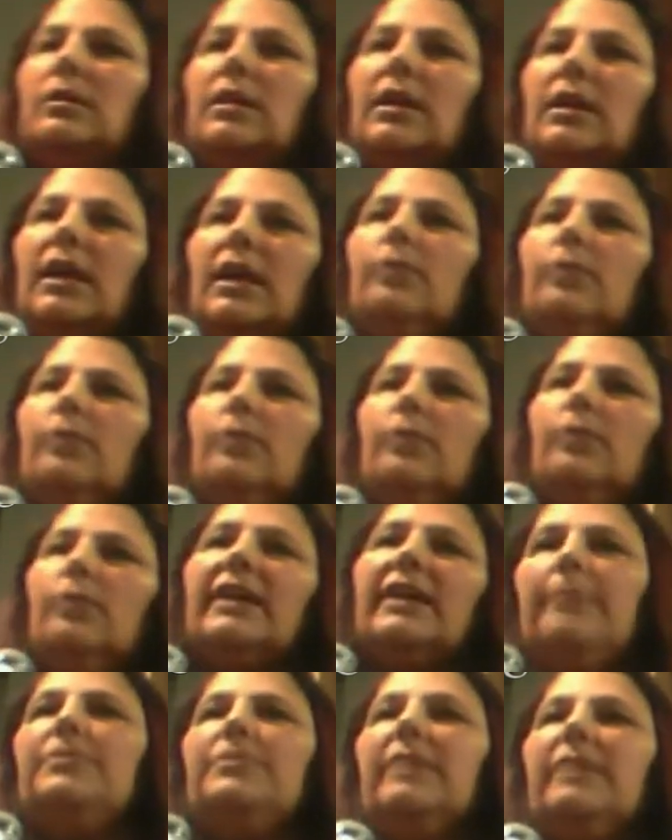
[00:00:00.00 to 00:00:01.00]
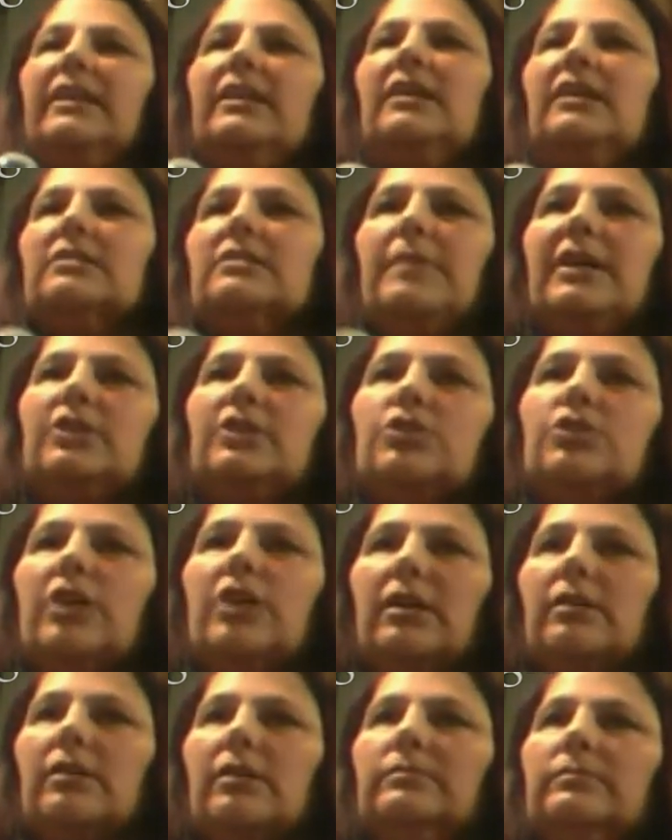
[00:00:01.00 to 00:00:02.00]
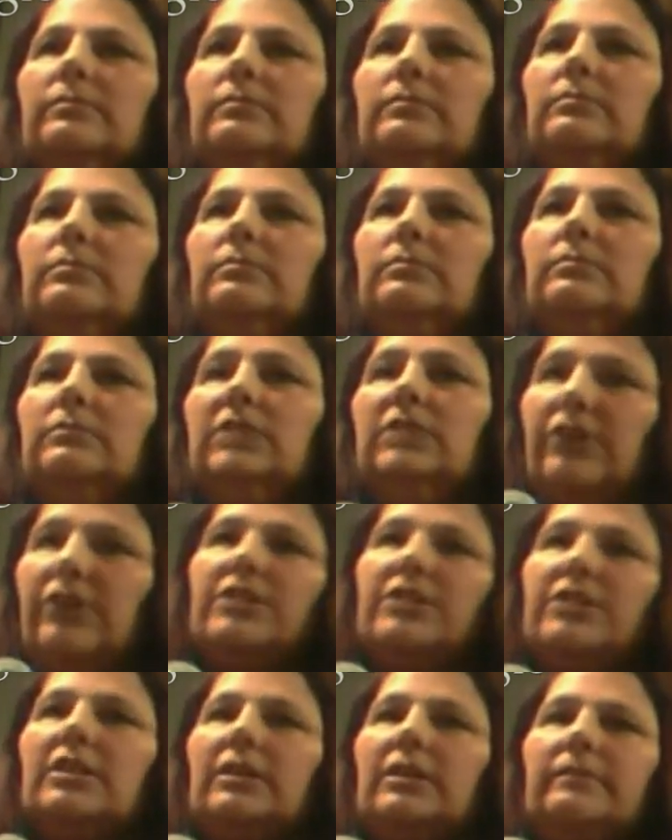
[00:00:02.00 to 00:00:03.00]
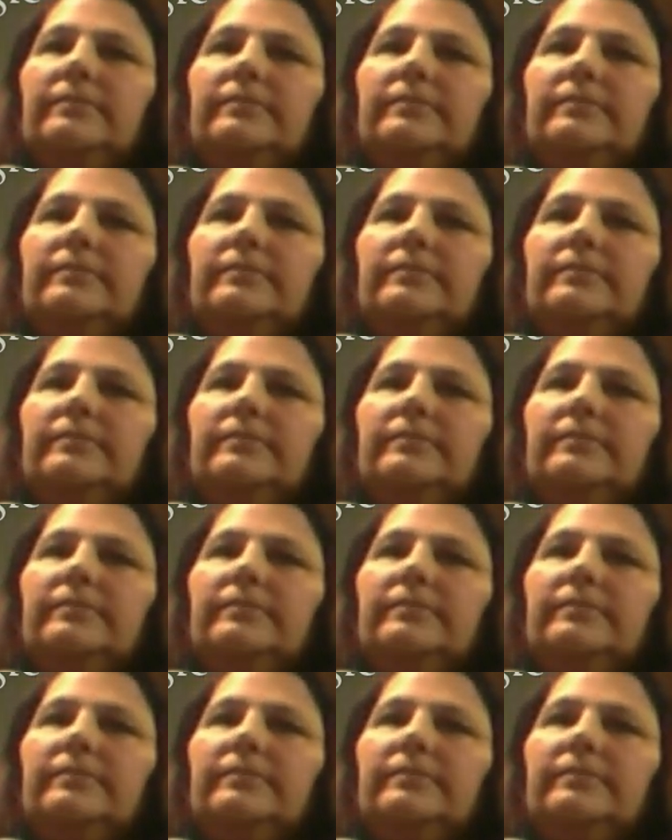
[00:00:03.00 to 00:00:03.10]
he would have kept my last paycheck. Seriously.